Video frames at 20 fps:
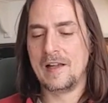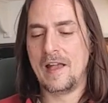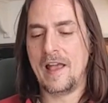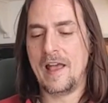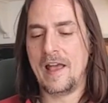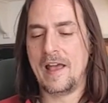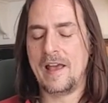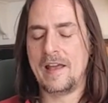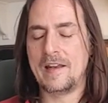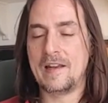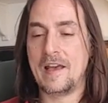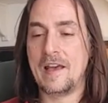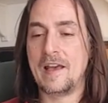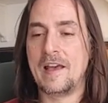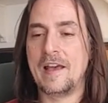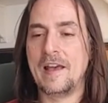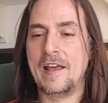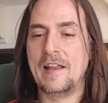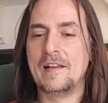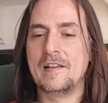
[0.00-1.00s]
and
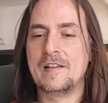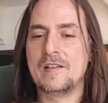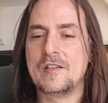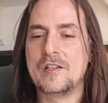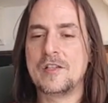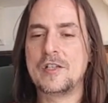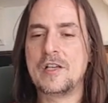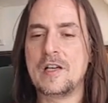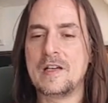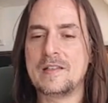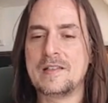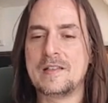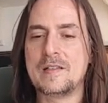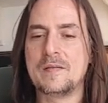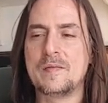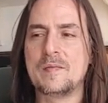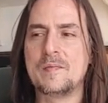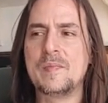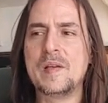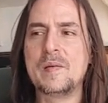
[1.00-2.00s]
and just
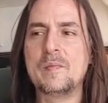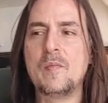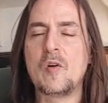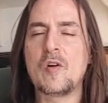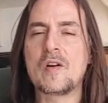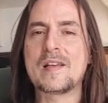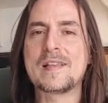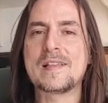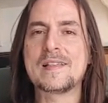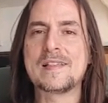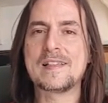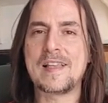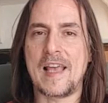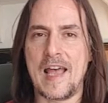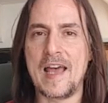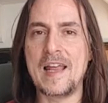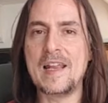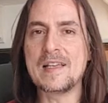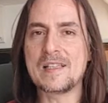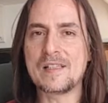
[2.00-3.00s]
be more
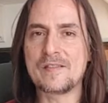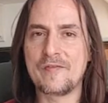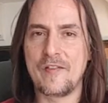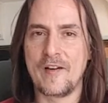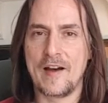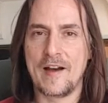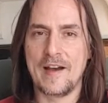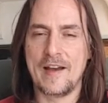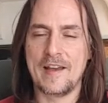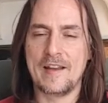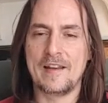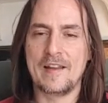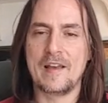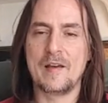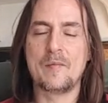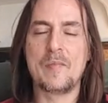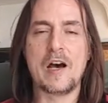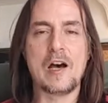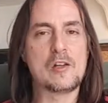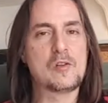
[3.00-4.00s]
satisfied
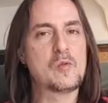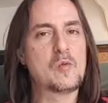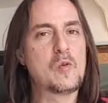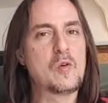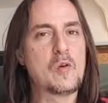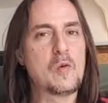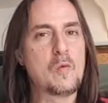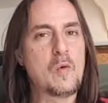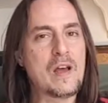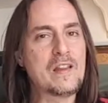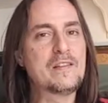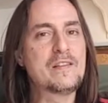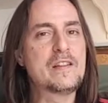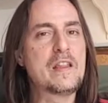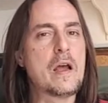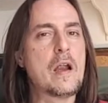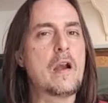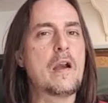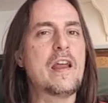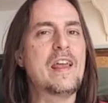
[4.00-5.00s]
about what
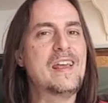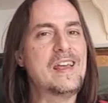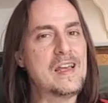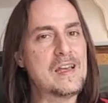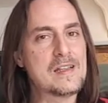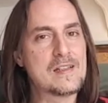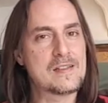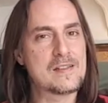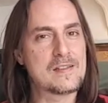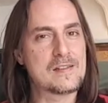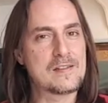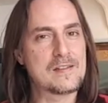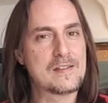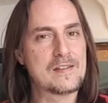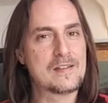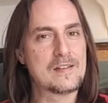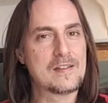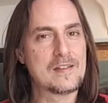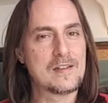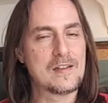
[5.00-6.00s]
there is,
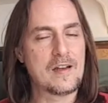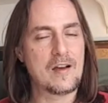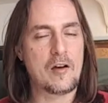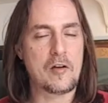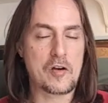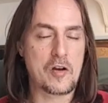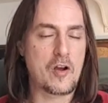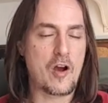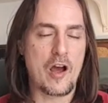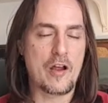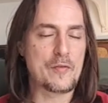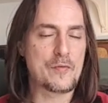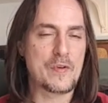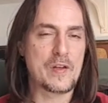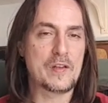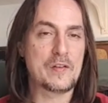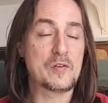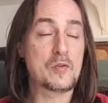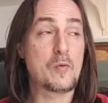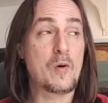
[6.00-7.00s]
on
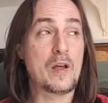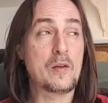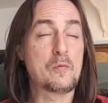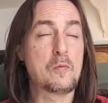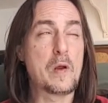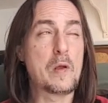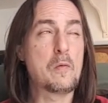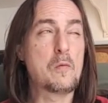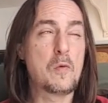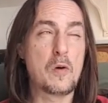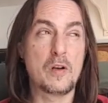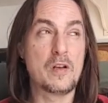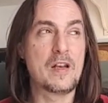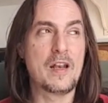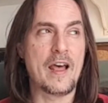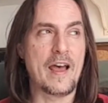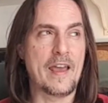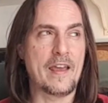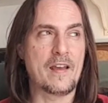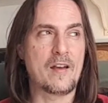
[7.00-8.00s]
contrary to what we would
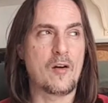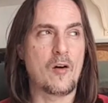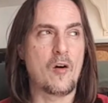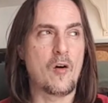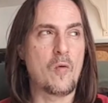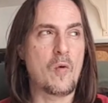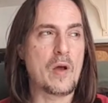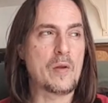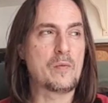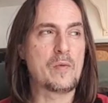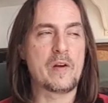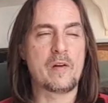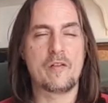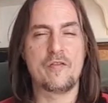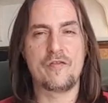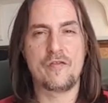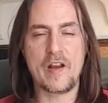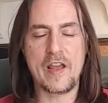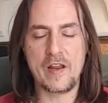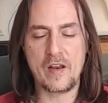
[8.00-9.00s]
like or what we're
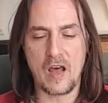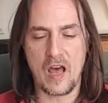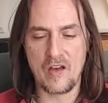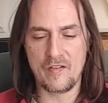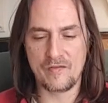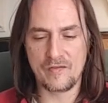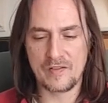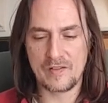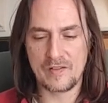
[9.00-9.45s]
afraid of.